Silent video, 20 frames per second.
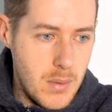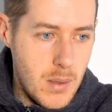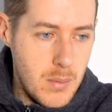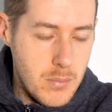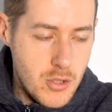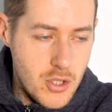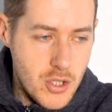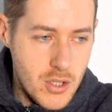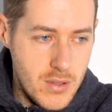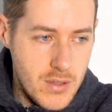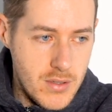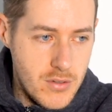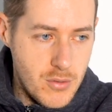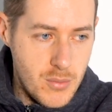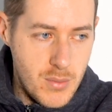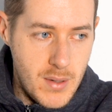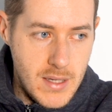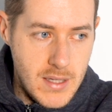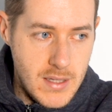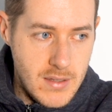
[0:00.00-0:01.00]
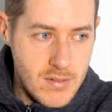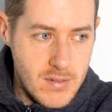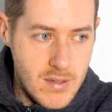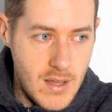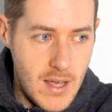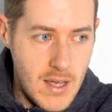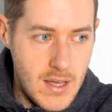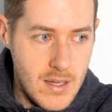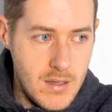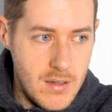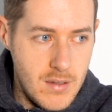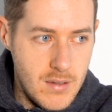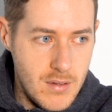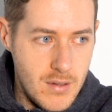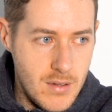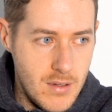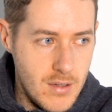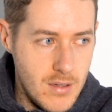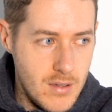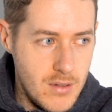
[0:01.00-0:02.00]
I'm sure it's already sad
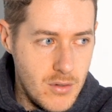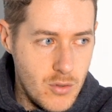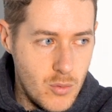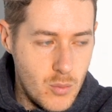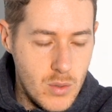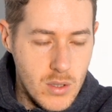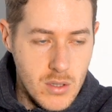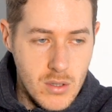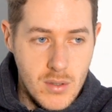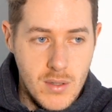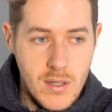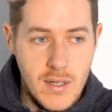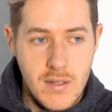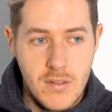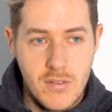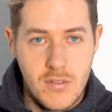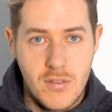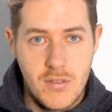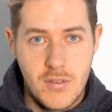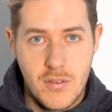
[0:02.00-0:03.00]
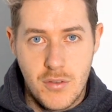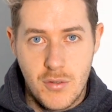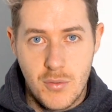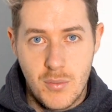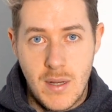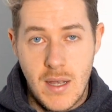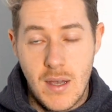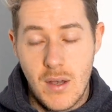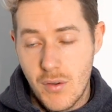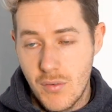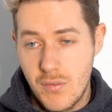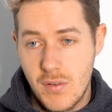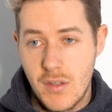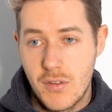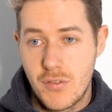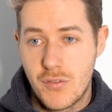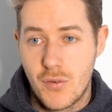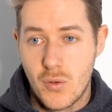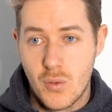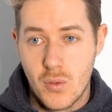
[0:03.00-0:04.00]
that the Wirral has 3 out of
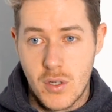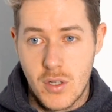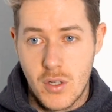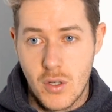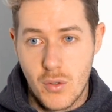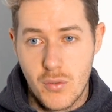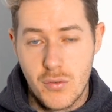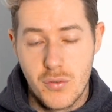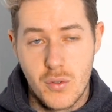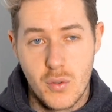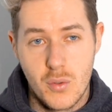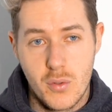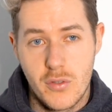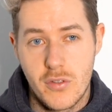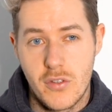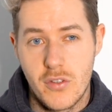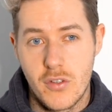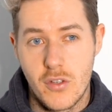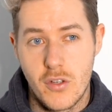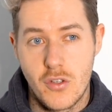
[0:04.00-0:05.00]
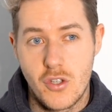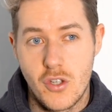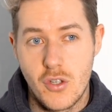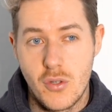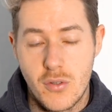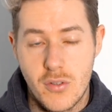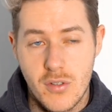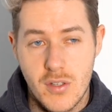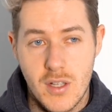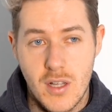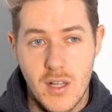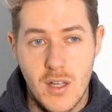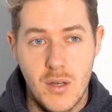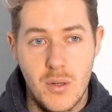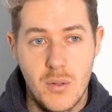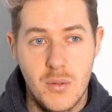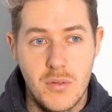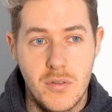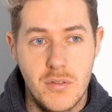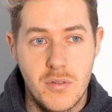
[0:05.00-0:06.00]
its 4 golf courses are due to
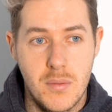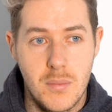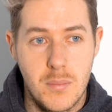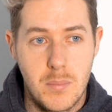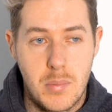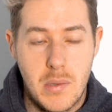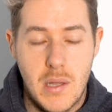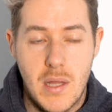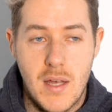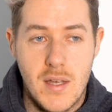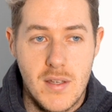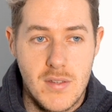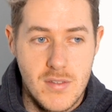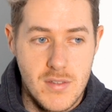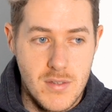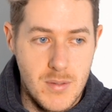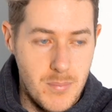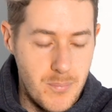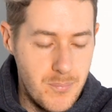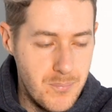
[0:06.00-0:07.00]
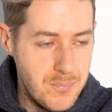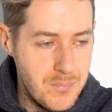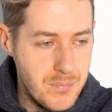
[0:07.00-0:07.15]
close, plus,